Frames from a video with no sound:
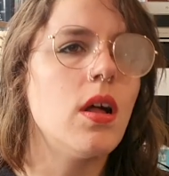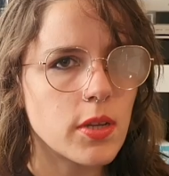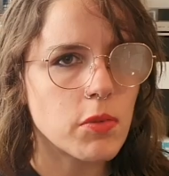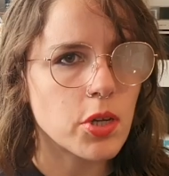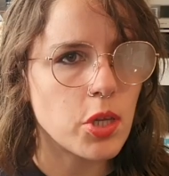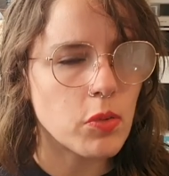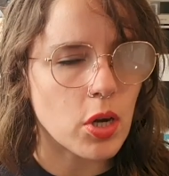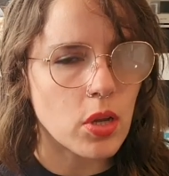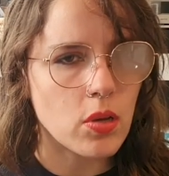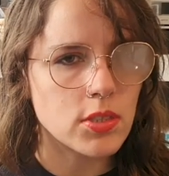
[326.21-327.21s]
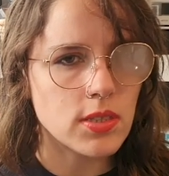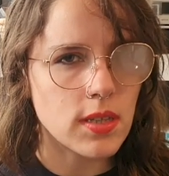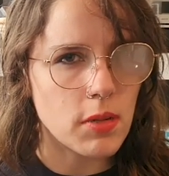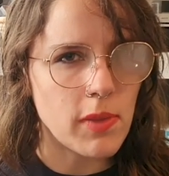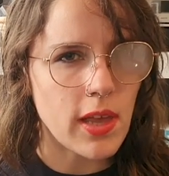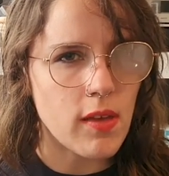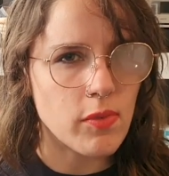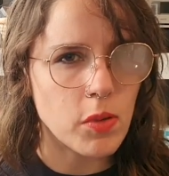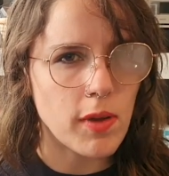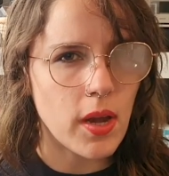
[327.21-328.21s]
There were QR codes a little bit
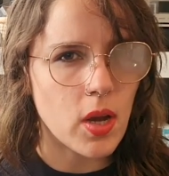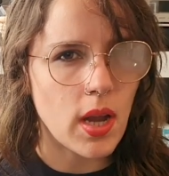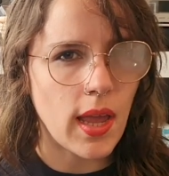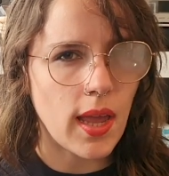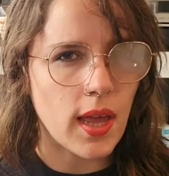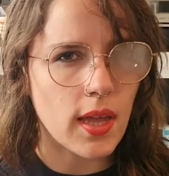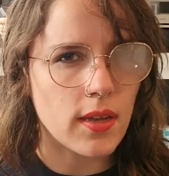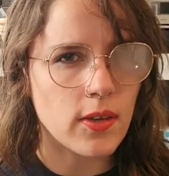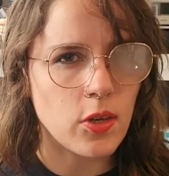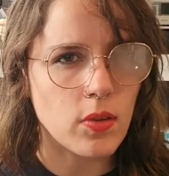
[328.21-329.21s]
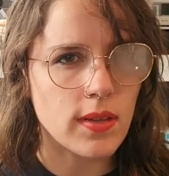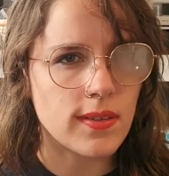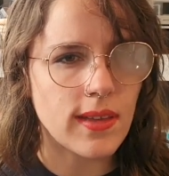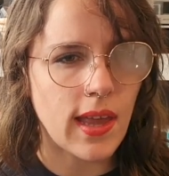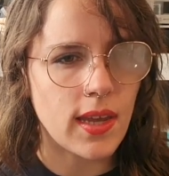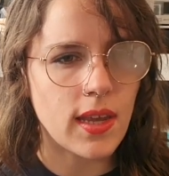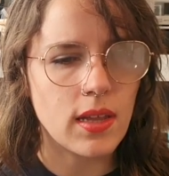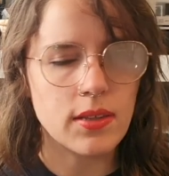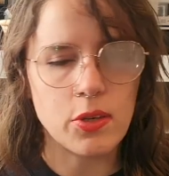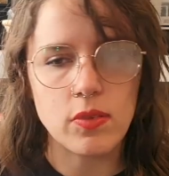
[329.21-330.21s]
everywhere and you could scan it
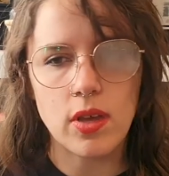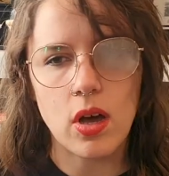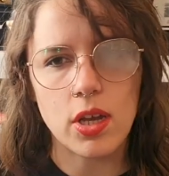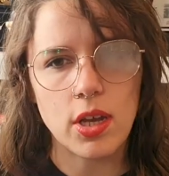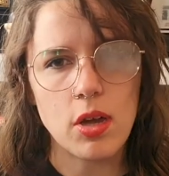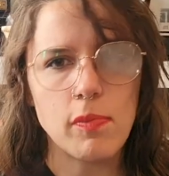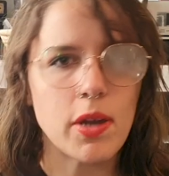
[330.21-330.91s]
and do the audio,